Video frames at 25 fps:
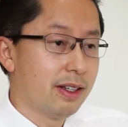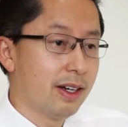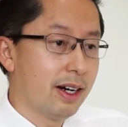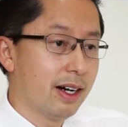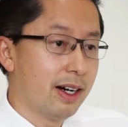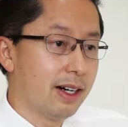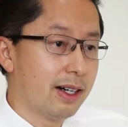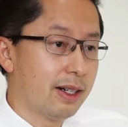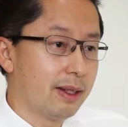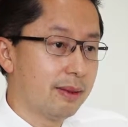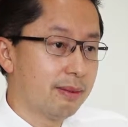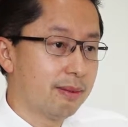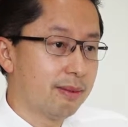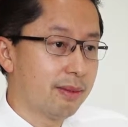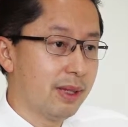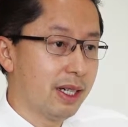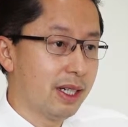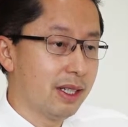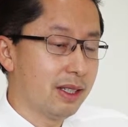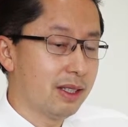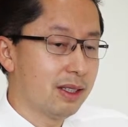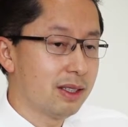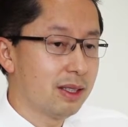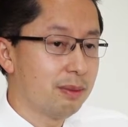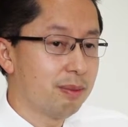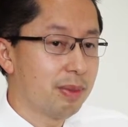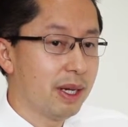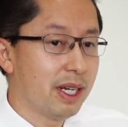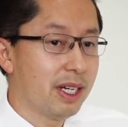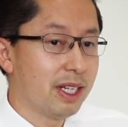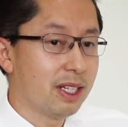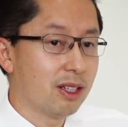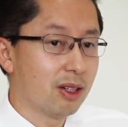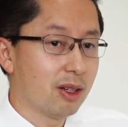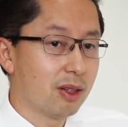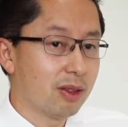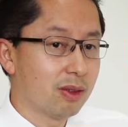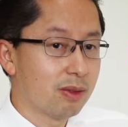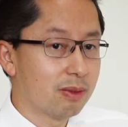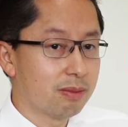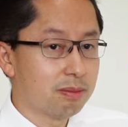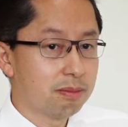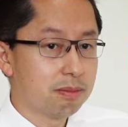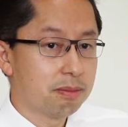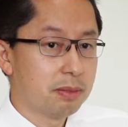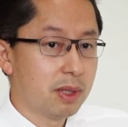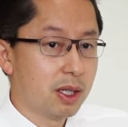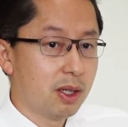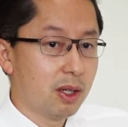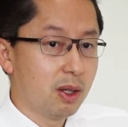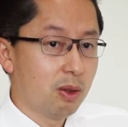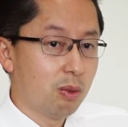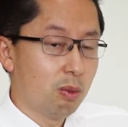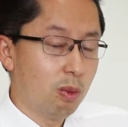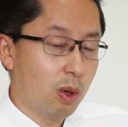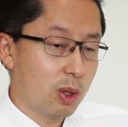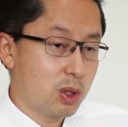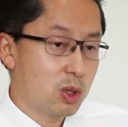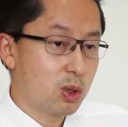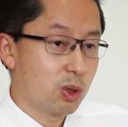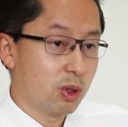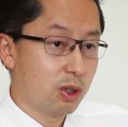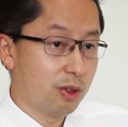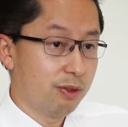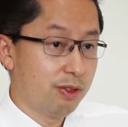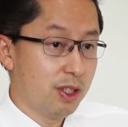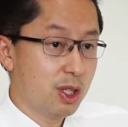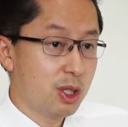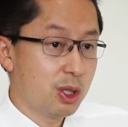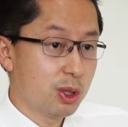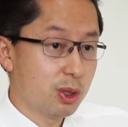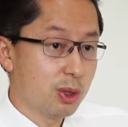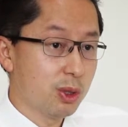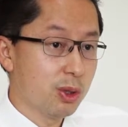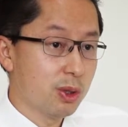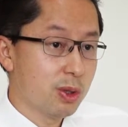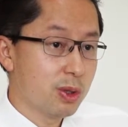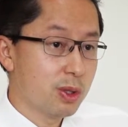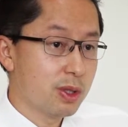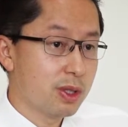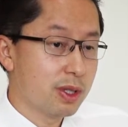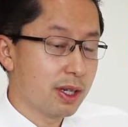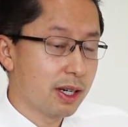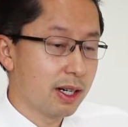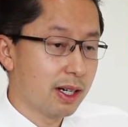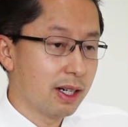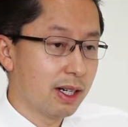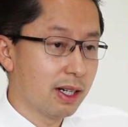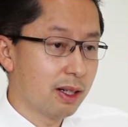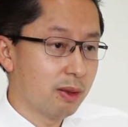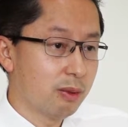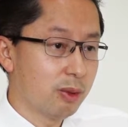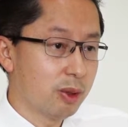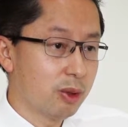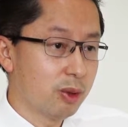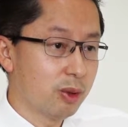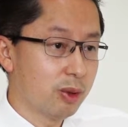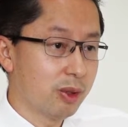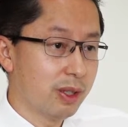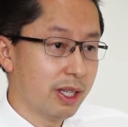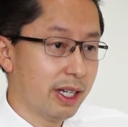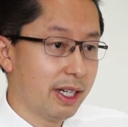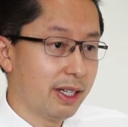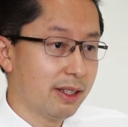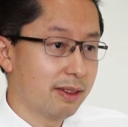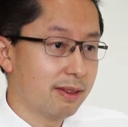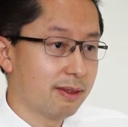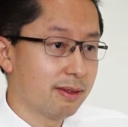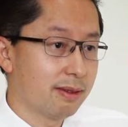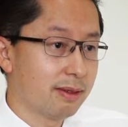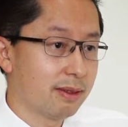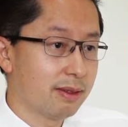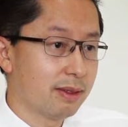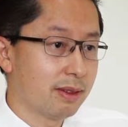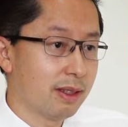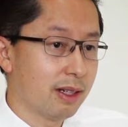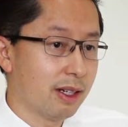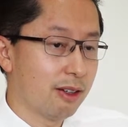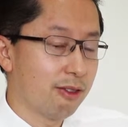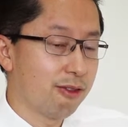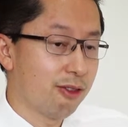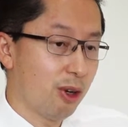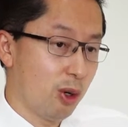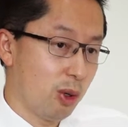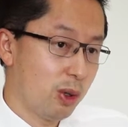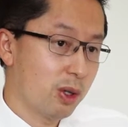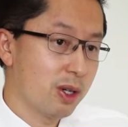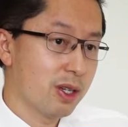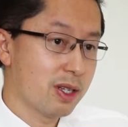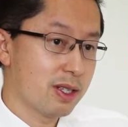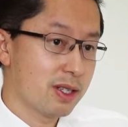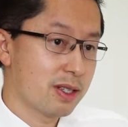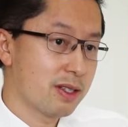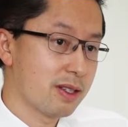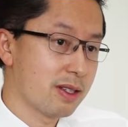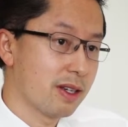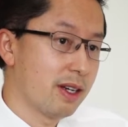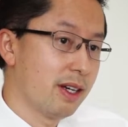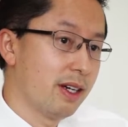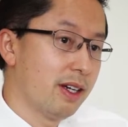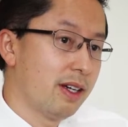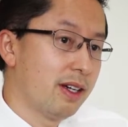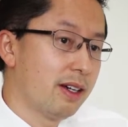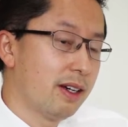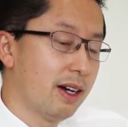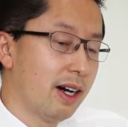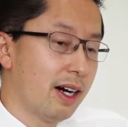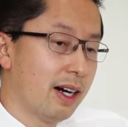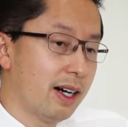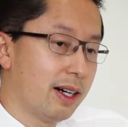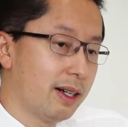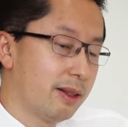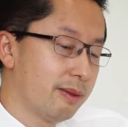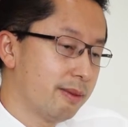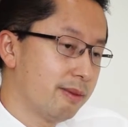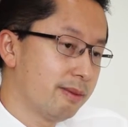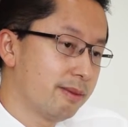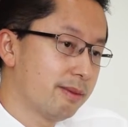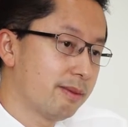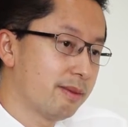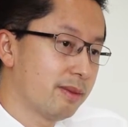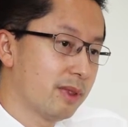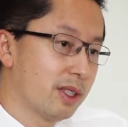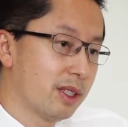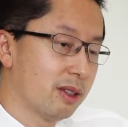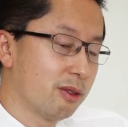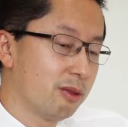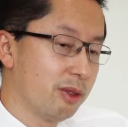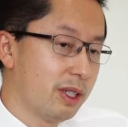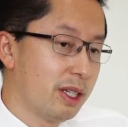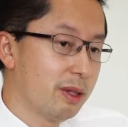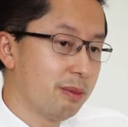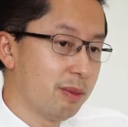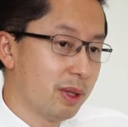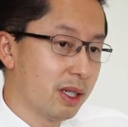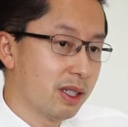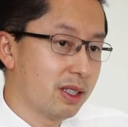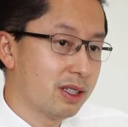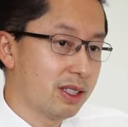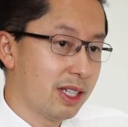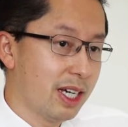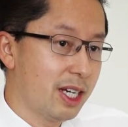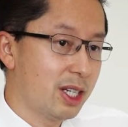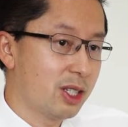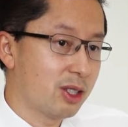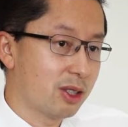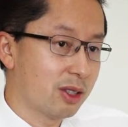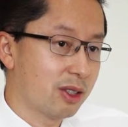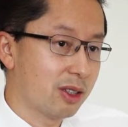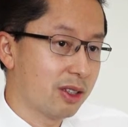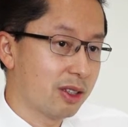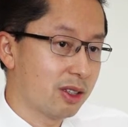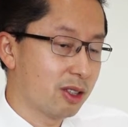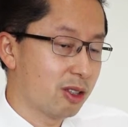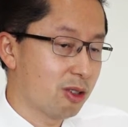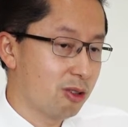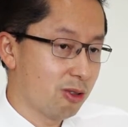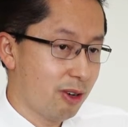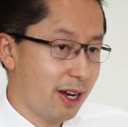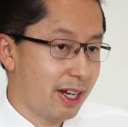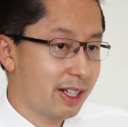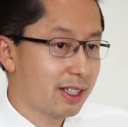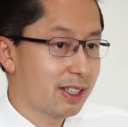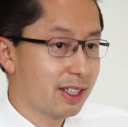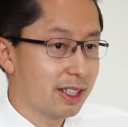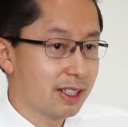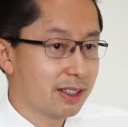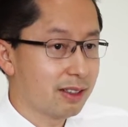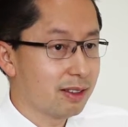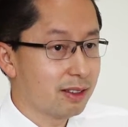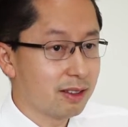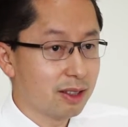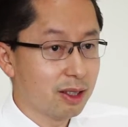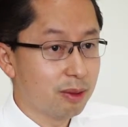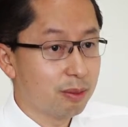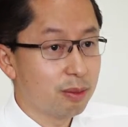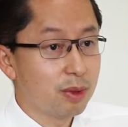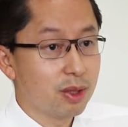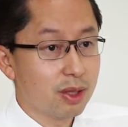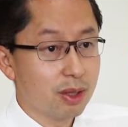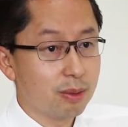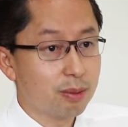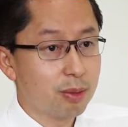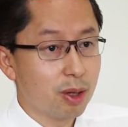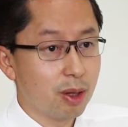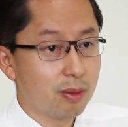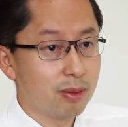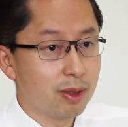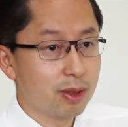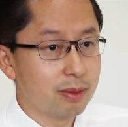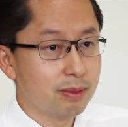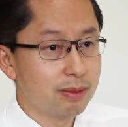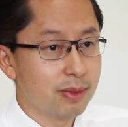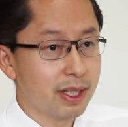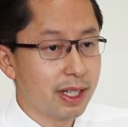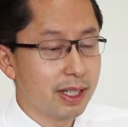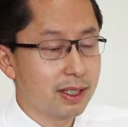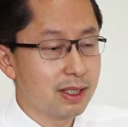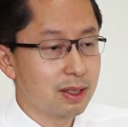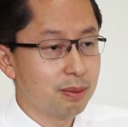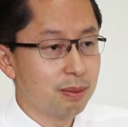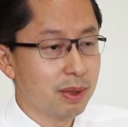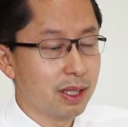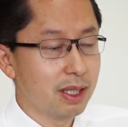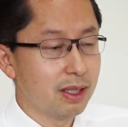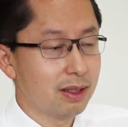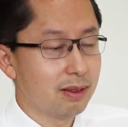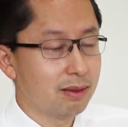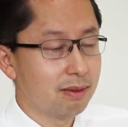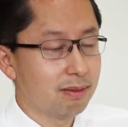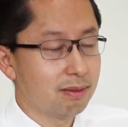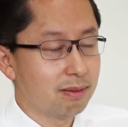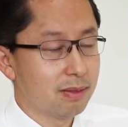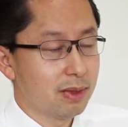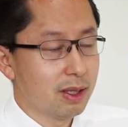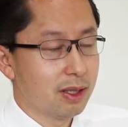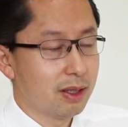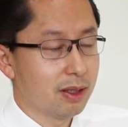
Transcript: and depending on what sort of issues, we will then focus the rehabilitation on correcting the problem that's been